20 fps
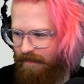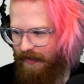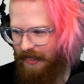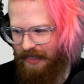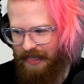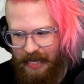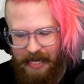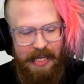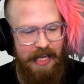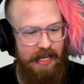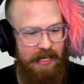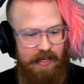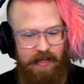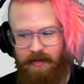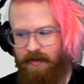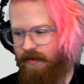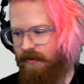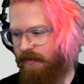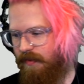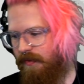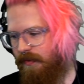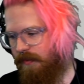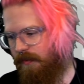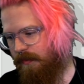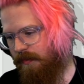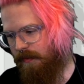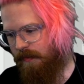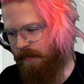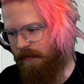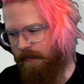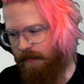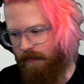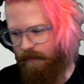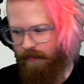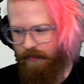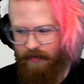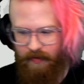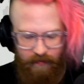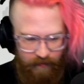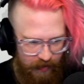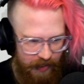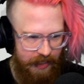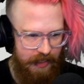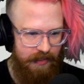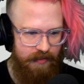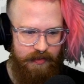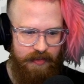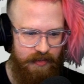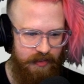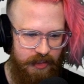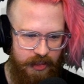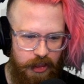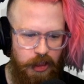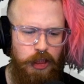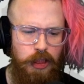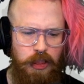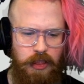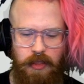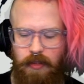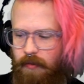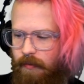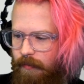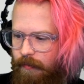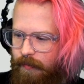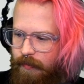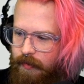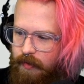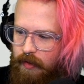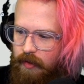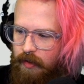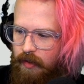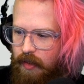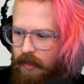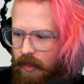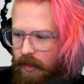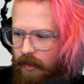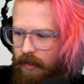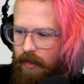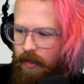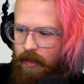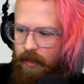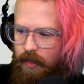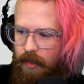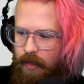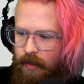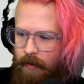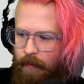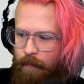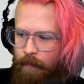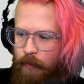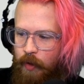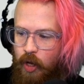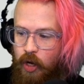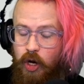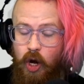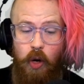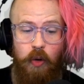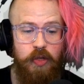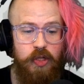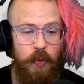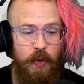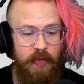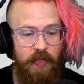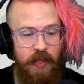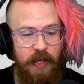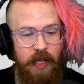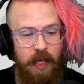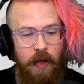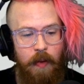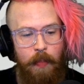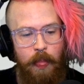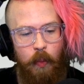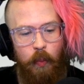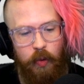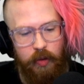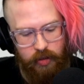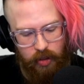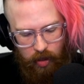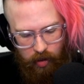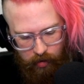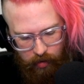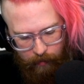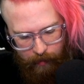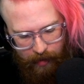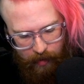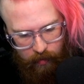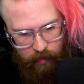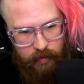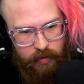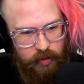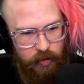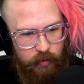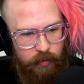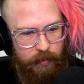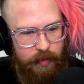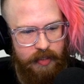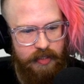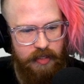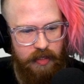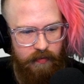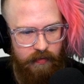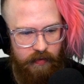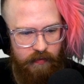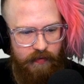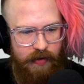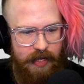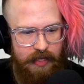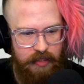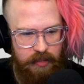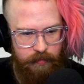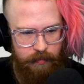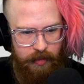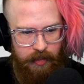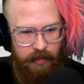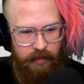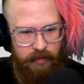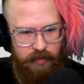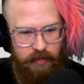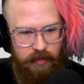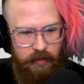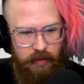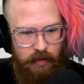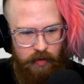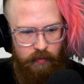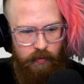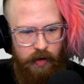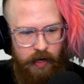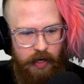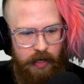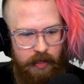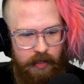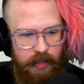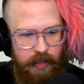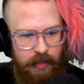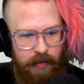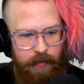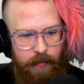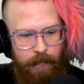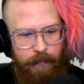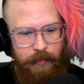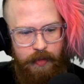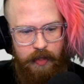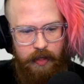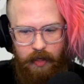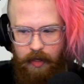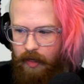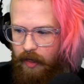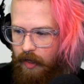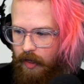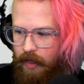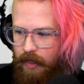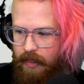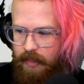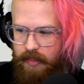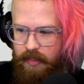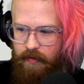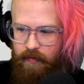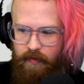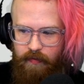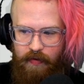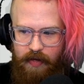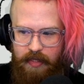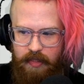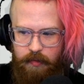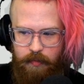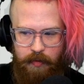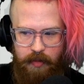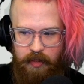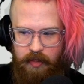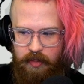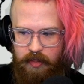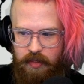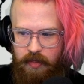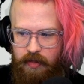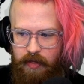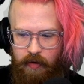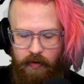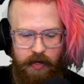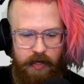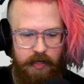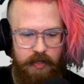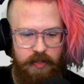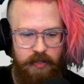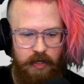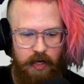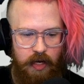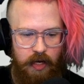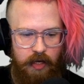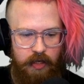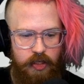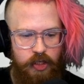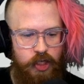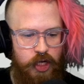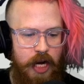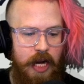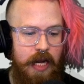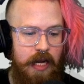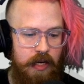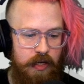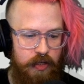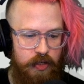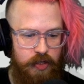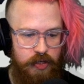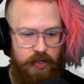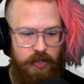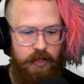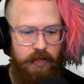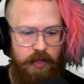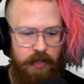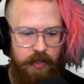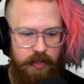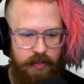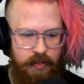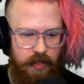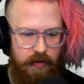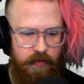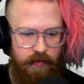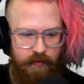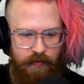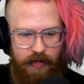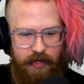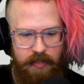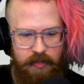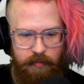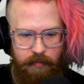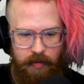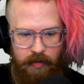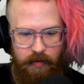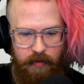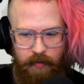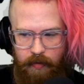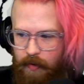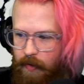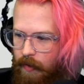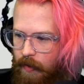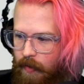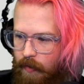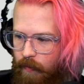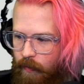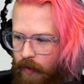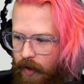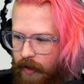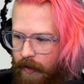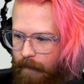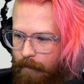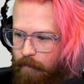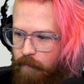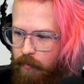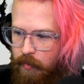I like it. Fucking yeah. No, so I think we'll talk about, so instead of advancement, right? Instead of advancement, there is a change instead of advancement, right?